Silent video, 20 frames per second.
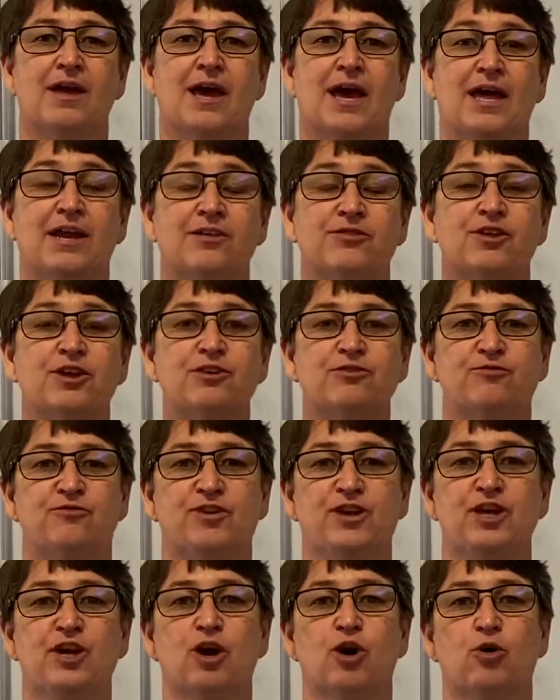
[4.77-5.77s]
And in this
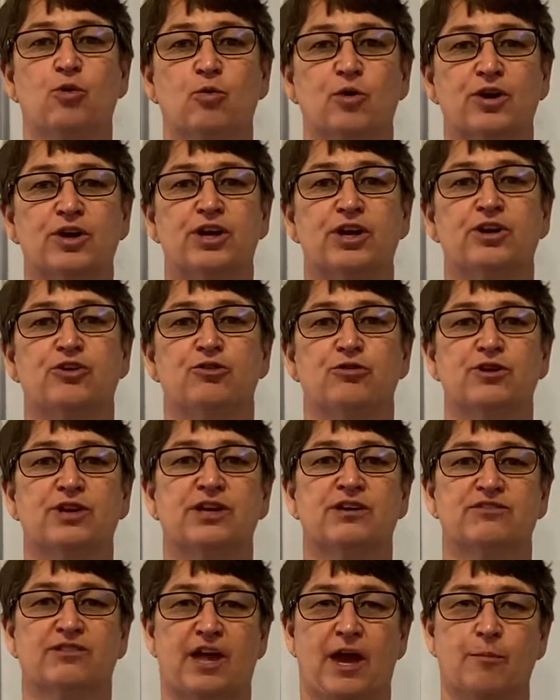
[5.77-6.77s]
video, we're going to do an
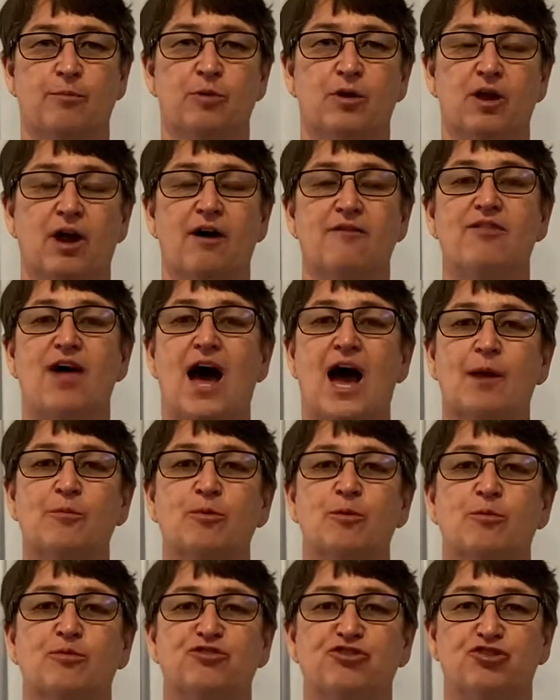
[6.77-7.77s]
example of the
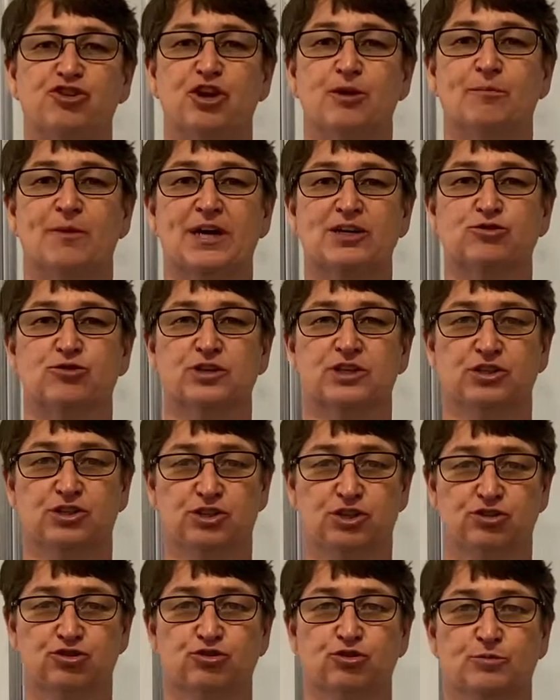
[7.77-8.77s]
hypergeometric
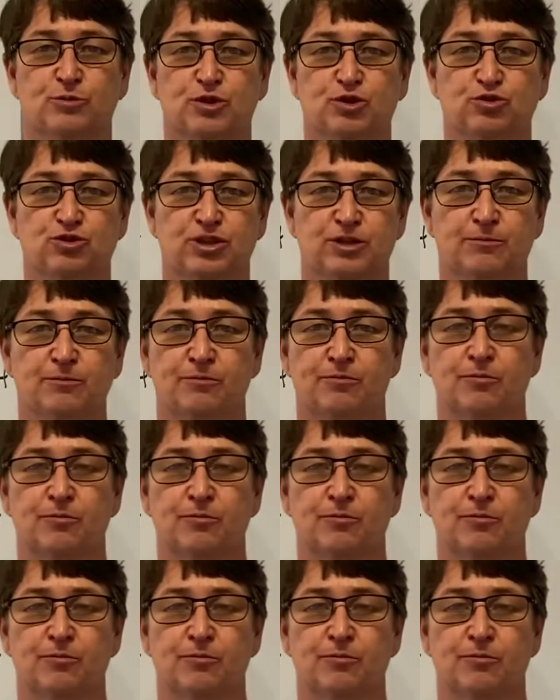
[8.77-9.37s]
distribution.